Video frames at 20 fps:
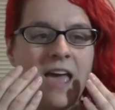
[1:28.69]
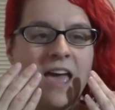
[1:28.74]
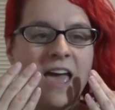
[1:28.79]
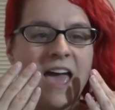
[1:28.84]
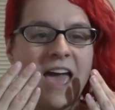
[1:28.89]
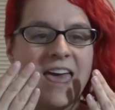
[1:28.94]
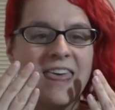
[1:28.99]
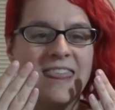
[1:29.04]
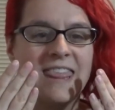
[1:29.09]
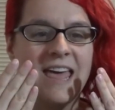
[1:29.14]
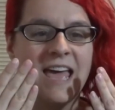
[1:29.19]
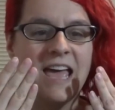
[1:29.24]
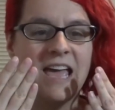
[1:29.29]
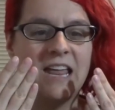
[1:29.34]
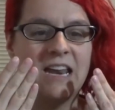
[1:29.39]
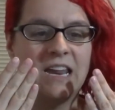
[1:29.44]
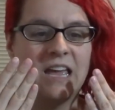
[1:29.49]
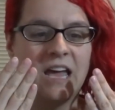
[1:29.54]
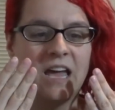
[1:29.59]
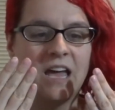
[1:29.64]
And
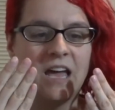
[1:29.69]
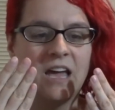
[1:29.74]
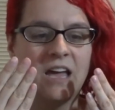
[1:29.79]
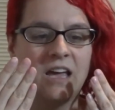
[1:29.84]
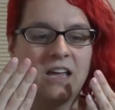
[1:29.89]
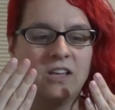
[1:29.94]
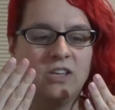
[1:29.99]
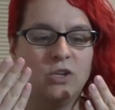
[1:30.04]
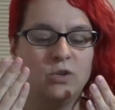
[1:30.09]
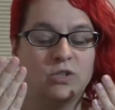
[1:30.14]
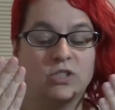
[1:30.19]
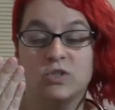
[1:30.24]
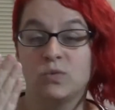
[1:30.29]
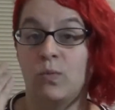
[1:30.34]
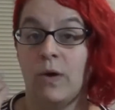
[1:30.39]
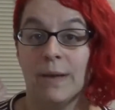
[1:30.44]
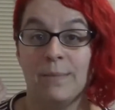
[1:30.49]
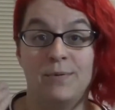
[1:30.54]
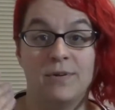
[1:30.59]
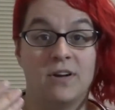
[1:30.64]
then you just
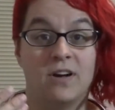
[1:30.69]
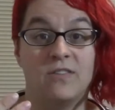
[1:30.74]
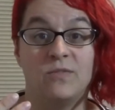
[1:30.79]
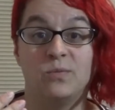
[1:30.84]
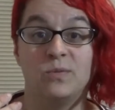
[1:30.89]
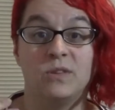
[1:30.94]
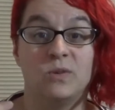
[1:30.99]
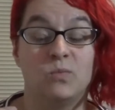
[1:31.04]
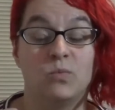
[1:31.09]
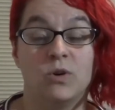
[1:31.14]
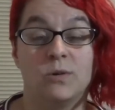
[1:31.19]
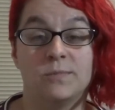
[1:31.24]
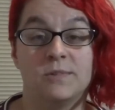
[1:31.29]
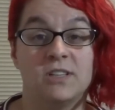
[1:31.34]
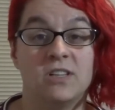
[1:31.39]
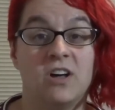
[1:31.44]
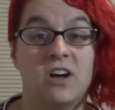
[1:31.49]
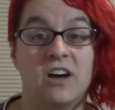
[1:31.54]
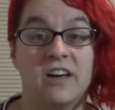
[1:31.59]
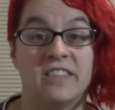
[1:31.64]
wipe it off with a warm
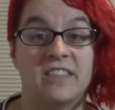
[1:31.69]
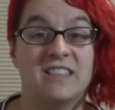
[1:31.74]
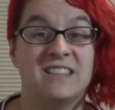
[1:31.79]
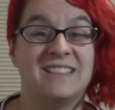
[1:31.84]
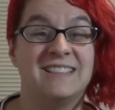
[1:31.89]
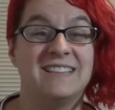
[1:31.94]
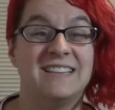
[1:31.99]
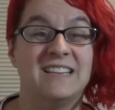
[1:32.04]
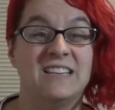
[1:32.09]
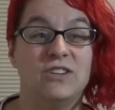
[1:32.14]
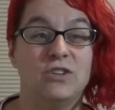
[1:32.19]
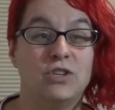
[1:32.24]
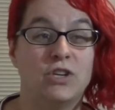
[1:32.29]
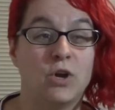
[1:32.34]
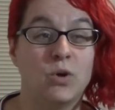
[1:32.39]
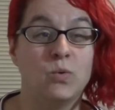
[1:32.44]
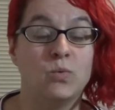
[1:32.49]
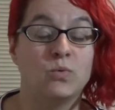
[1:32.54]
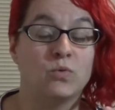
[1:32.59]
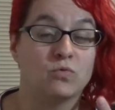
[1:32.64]
cloth. You
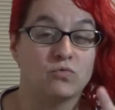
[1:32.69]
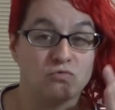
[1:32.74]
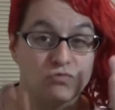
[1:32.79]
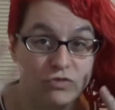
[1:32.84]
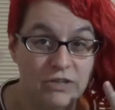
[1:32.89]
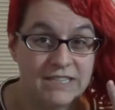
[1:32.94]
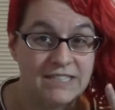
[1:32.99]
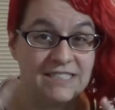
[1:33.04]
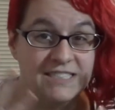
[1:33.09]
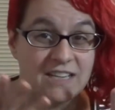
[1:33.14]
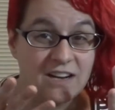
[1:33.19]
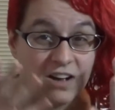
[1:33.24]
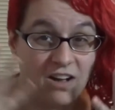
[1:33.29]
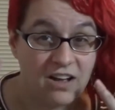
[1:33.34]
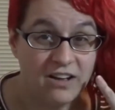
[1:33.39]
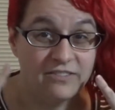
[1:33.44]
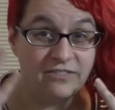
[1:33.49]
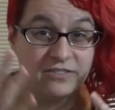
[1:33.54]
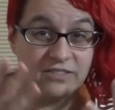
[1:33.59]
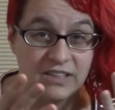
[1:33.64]
don't rinse it
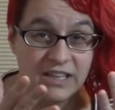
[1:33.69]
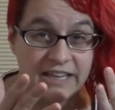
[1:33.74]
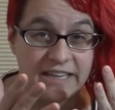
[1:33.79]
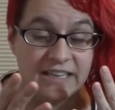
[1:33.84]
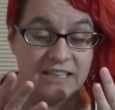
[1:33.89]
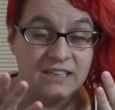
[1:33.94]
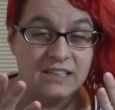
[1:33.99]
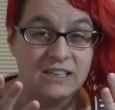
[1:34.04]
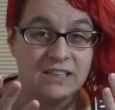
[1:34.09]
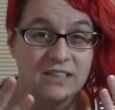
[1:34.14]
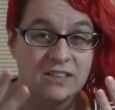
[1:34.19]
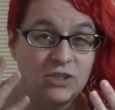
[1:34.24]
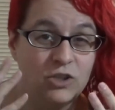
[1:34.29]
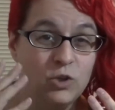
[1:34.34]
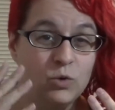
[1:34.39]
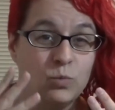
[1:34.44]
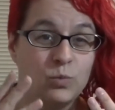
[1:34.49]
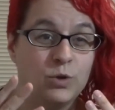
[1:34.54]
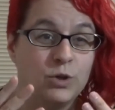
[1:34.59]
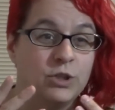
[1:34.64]
off like
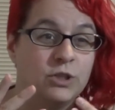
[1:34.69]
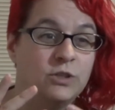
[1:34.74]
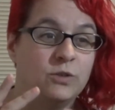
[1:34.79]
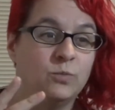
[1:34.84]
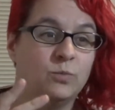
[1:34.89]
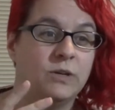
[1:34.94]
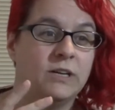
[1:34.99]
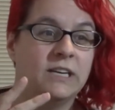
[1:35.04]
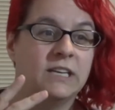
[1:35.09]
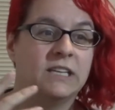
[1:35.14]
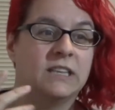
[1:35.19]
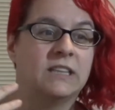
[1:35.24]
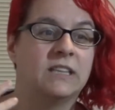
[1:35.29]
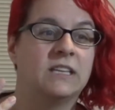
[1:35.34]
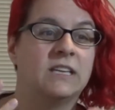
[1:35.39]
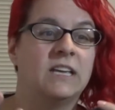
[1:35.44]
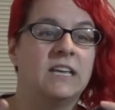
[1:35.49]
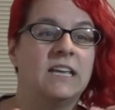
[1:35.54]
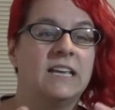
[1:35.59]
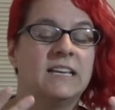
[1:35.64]
you would with
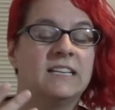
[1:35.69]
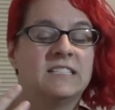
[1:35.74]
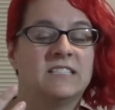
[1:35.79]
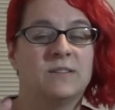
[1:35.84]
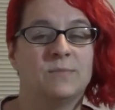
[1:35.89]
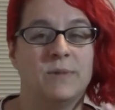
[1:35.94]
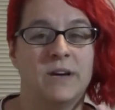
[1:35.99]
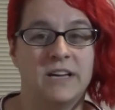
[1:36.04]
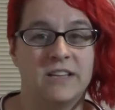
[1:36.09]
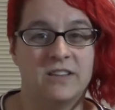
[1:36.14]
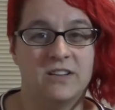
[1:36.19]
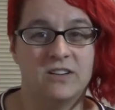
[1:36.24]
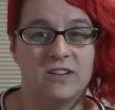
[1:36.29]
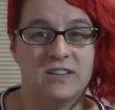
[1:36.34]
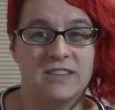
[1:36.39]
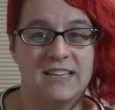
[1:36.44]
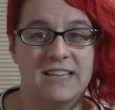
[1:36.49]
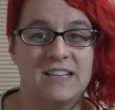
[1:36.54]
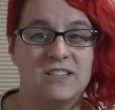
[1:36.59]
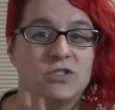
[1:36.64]
some other
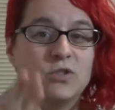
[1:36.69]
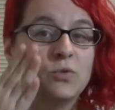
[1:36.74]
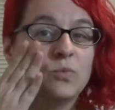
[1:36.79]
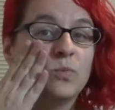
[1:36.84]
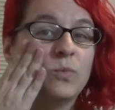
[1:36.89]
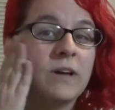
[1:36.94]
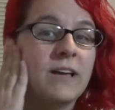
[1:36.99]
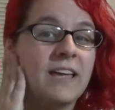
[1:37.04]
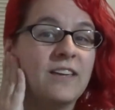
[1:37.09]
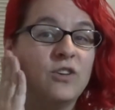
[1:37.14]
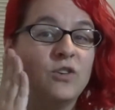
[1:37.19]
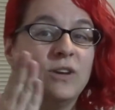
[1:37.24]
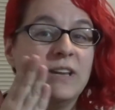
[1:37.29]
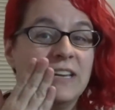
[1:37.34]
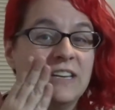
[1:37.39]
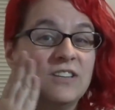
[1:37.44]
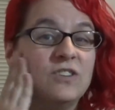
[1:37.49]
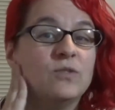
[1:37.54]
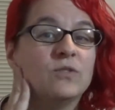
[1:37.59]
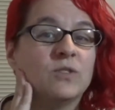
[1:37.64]
things. You
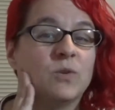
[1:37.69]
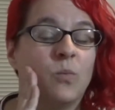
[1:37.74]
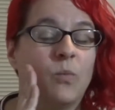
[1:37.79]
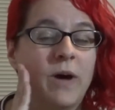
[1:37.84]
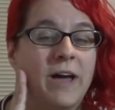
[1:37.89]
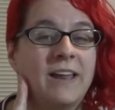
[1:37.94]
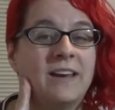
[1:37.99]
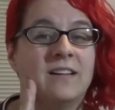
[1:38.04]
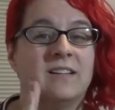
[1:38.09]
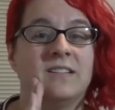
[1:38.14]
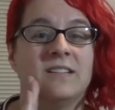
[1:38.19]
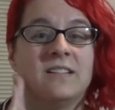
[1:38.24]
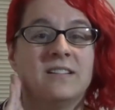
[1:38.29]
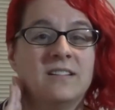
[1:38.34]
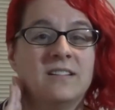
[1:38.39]
need to use a wet